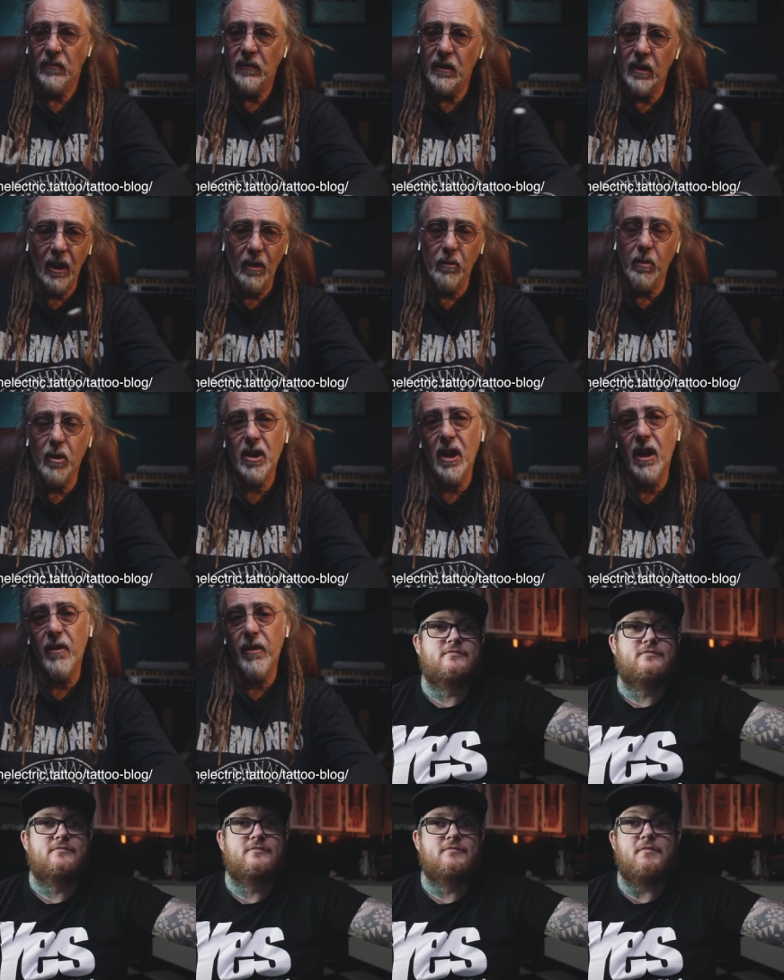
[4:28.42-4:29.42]
You know, we'll see how
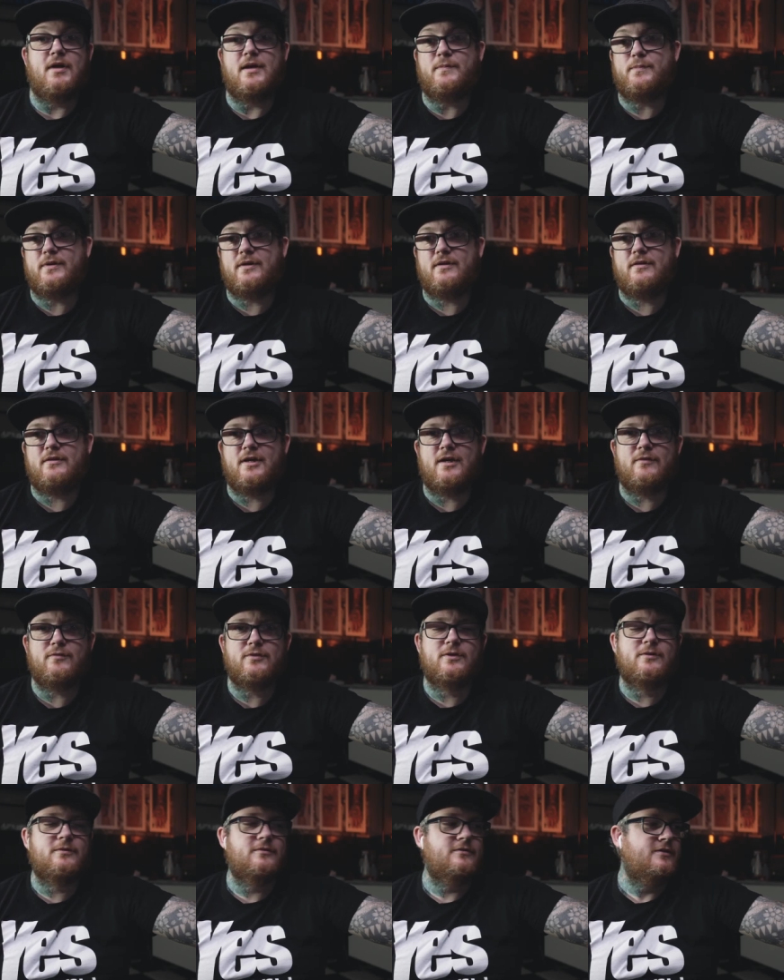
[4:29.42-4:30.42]
it goes. Might be. Because he
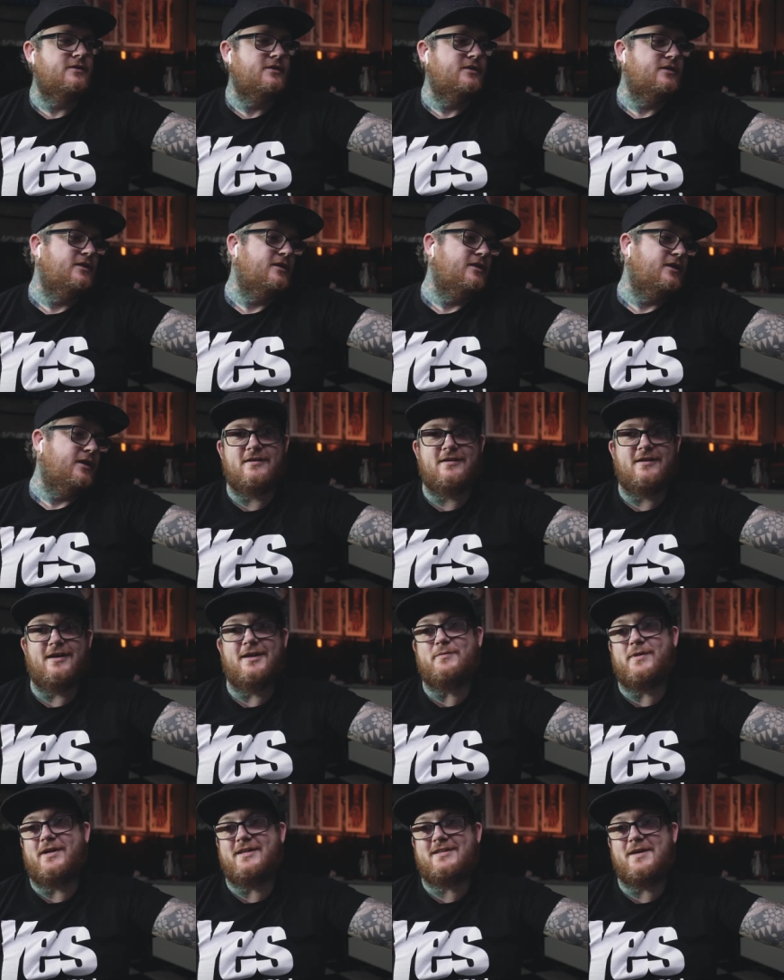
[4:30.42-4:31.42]
hasn't got his own website.
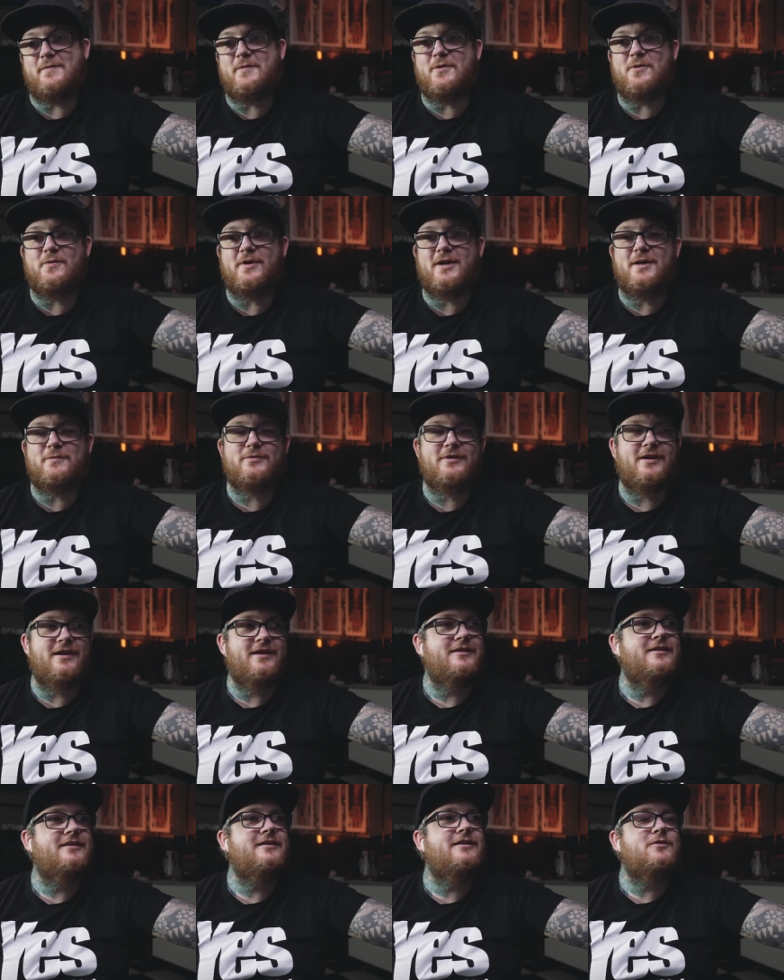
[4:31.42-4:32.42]
I might set my own up and
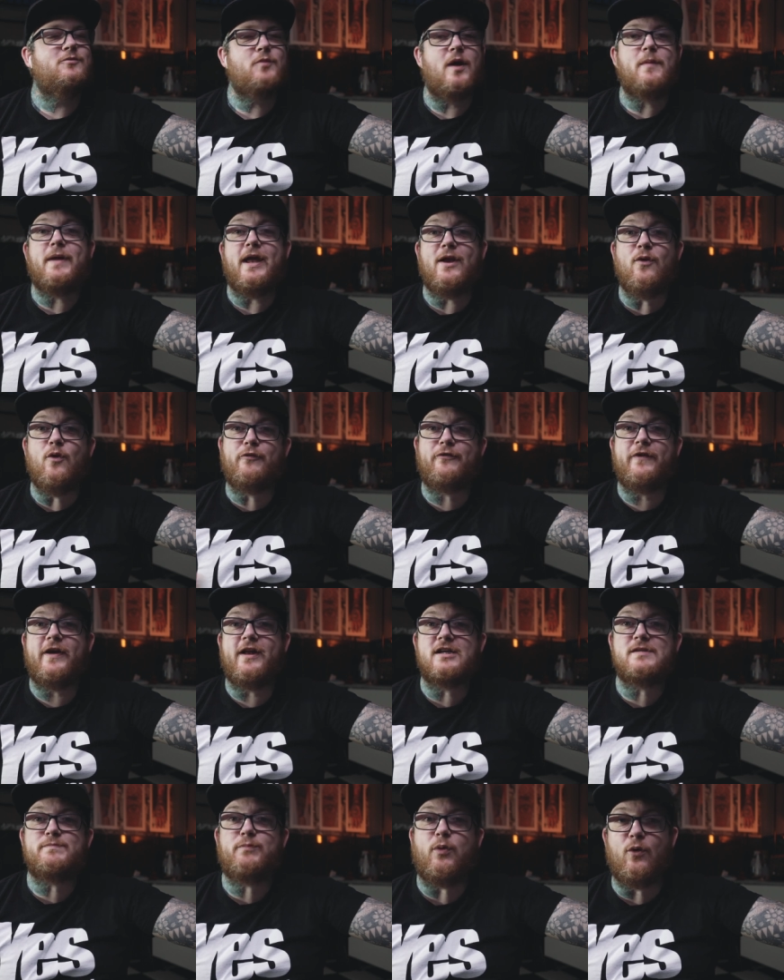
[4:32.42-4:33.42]
I can... Well, in all
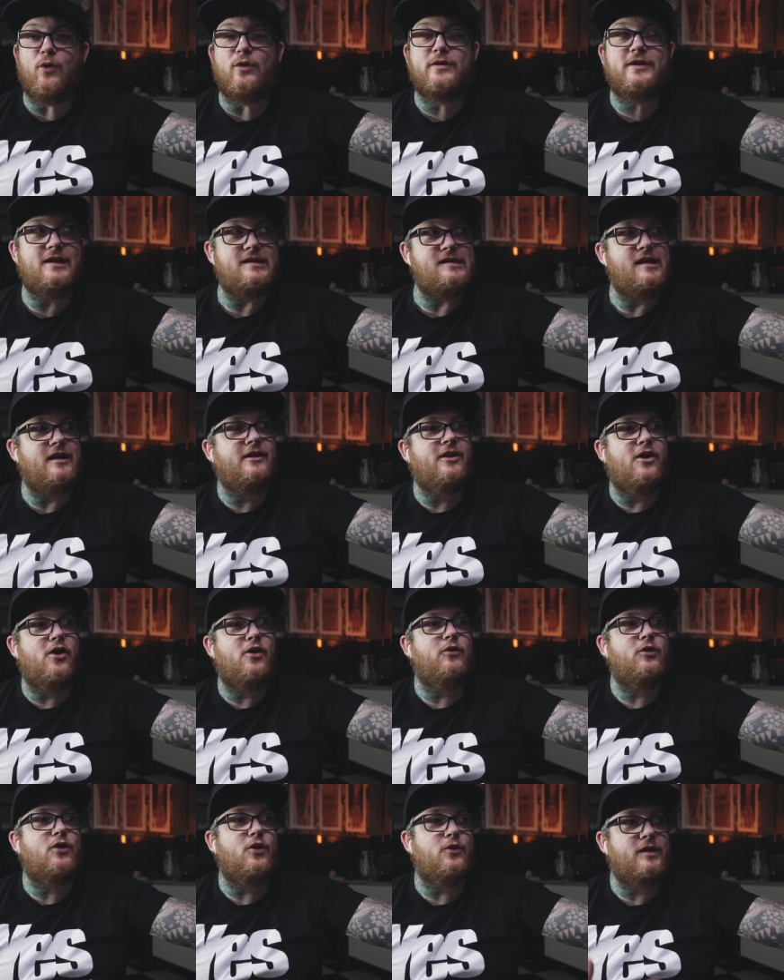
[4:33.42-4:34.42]
fairness, Paul did say a
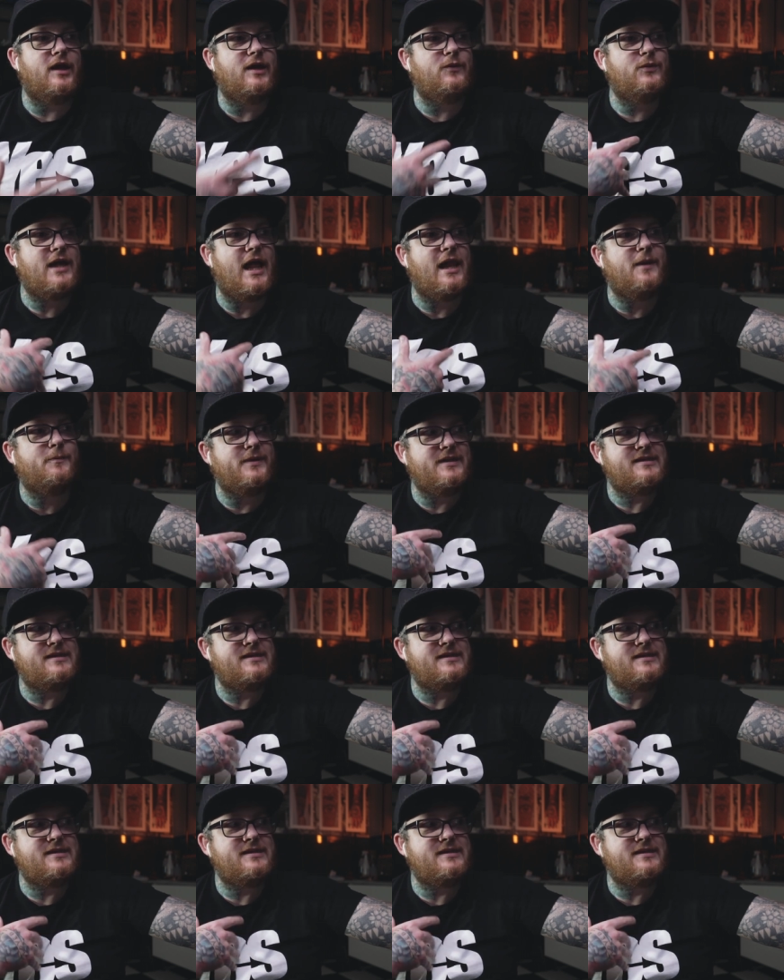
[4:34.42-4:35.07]
year ago that he would help